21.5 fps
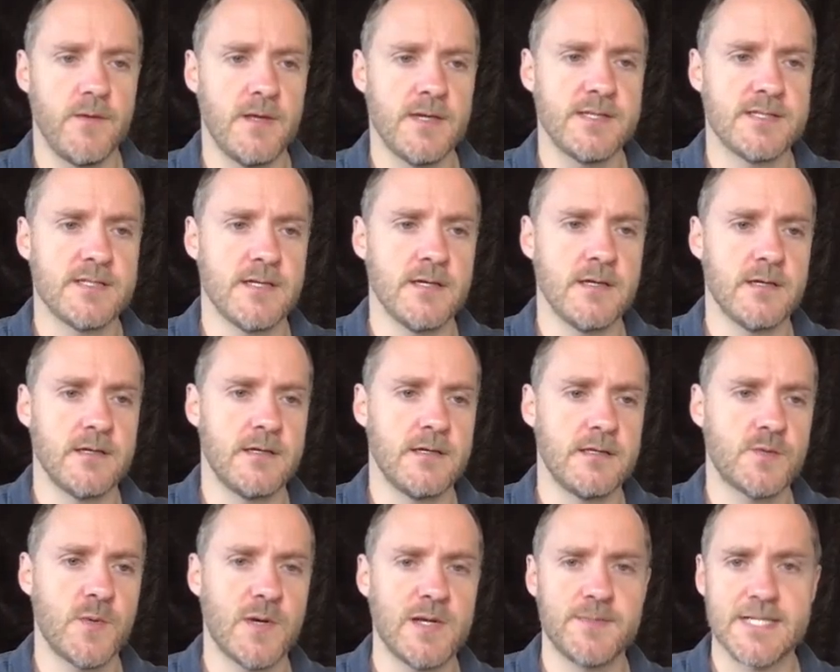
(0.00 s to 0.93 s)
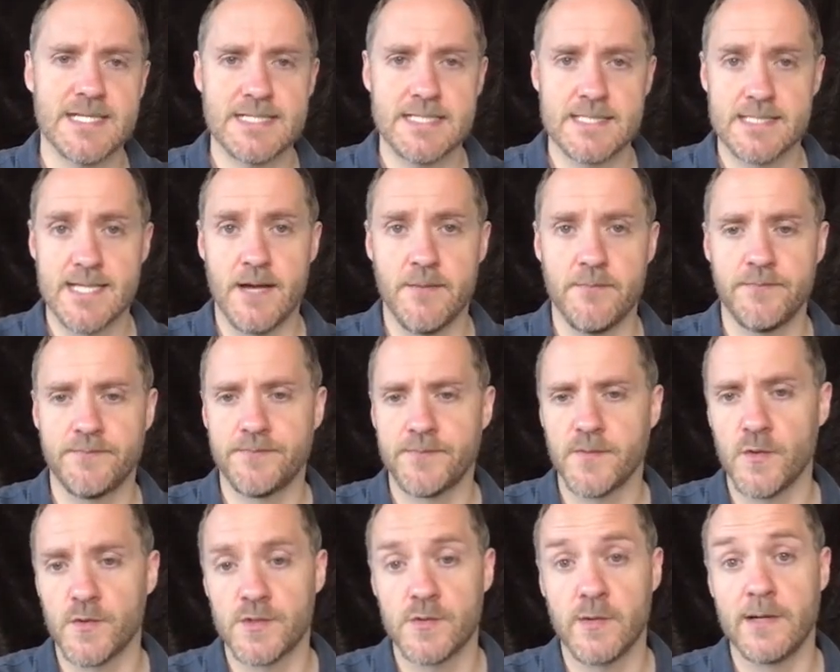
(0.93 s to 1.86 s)
it's a 20% discount
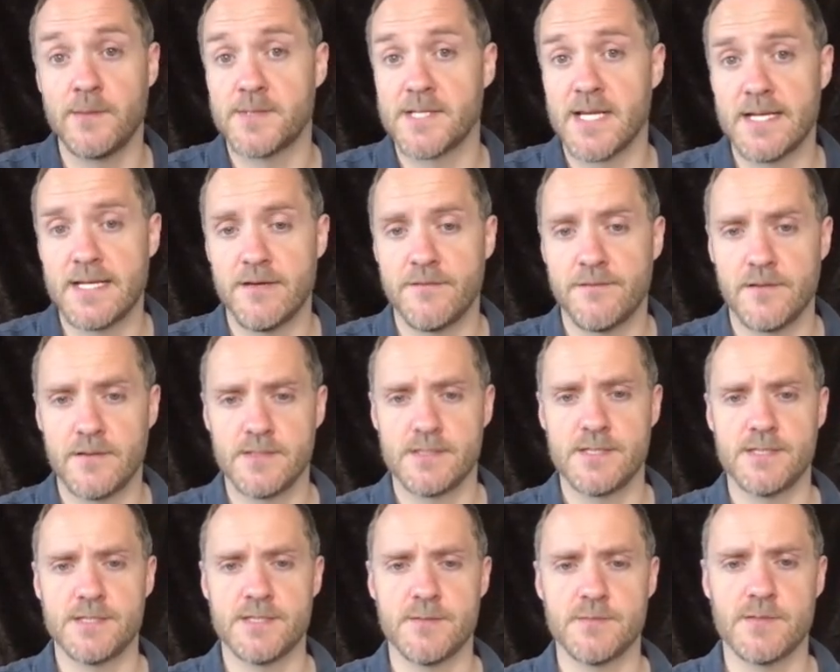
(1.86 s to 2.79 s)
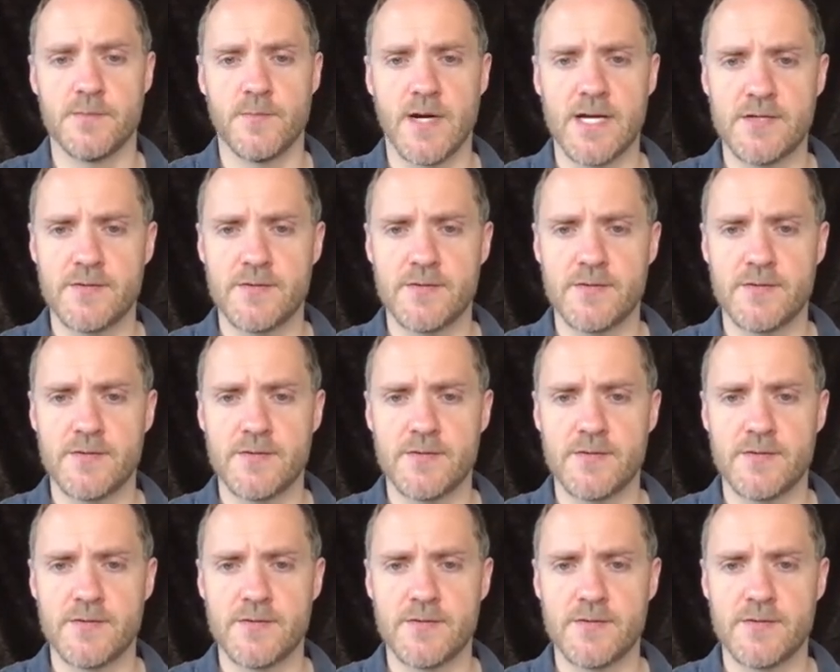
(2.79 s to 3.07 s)
or 20% difference in terms of price